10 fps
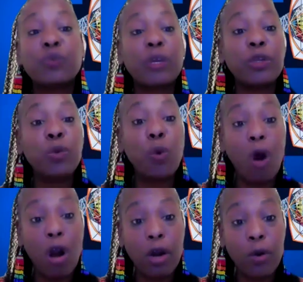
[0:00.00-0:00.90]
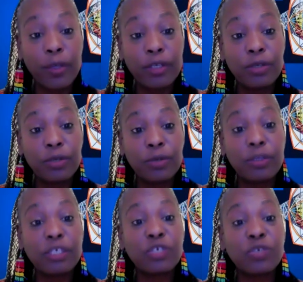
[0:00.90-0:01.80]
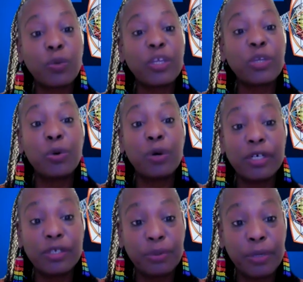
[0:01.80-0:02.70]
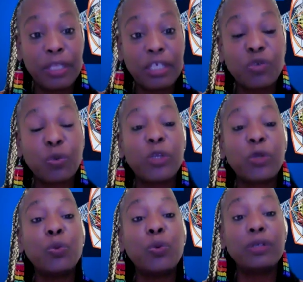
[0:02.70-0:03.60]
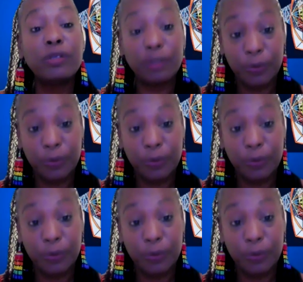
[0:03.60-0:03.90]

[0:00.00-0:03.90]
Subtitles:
what you are going to do, this is what you are doing, this is what you will do.